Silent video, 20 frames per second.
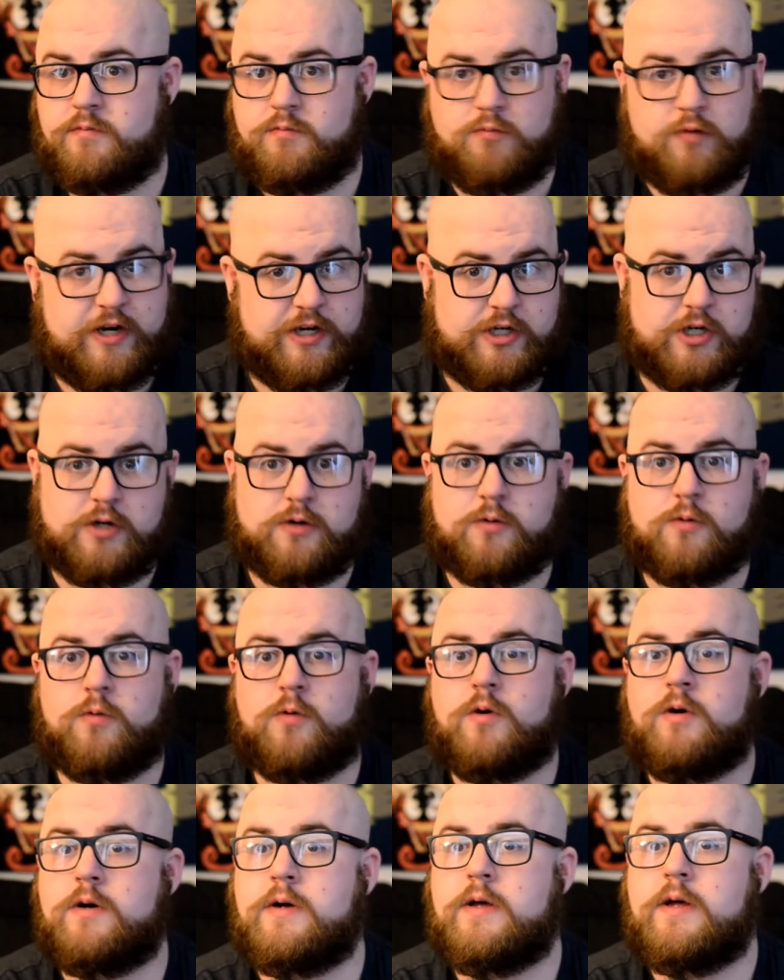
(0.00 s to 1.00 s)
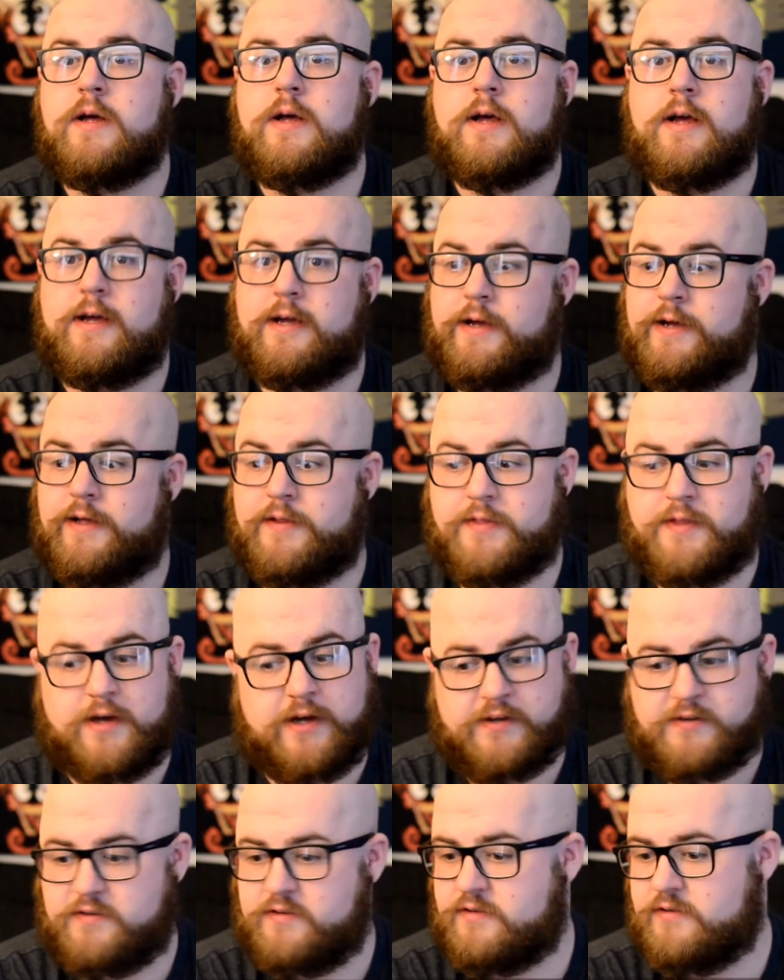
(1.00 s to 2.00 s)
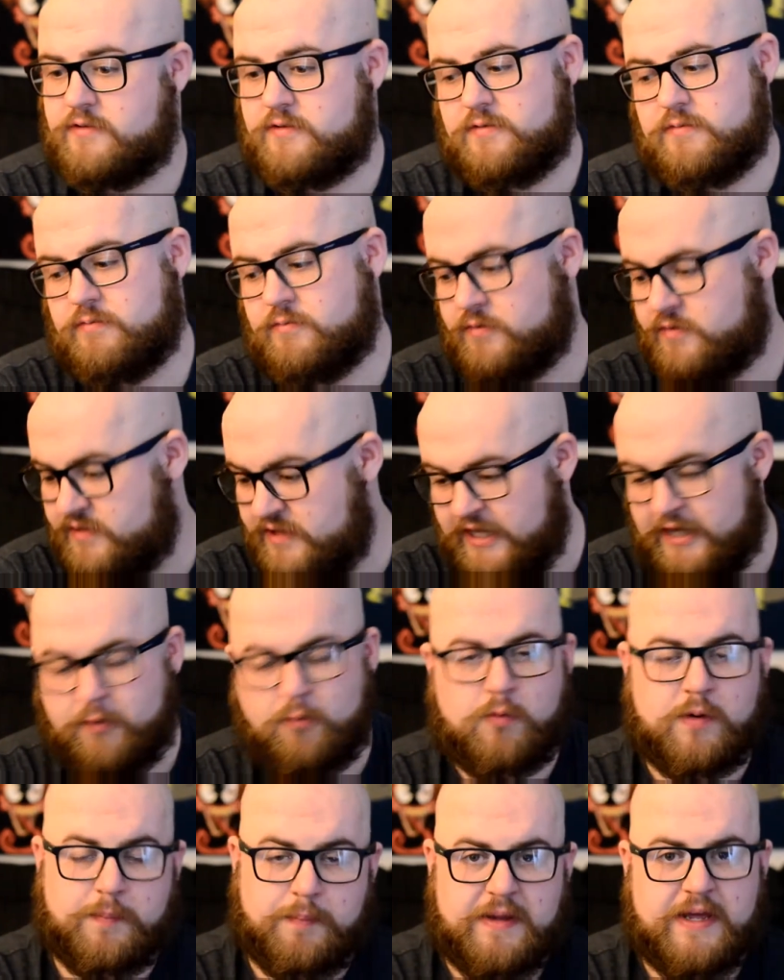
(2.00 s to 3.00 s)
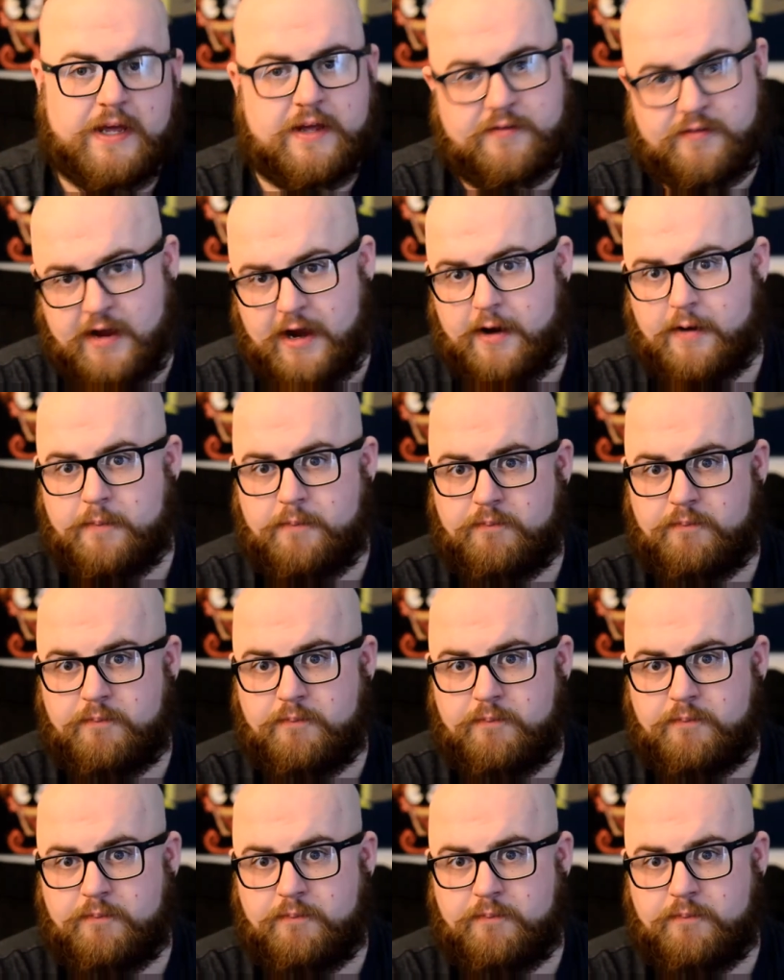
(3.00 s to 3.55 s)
Ra's al Ghul. And thus, Theo would be his heir.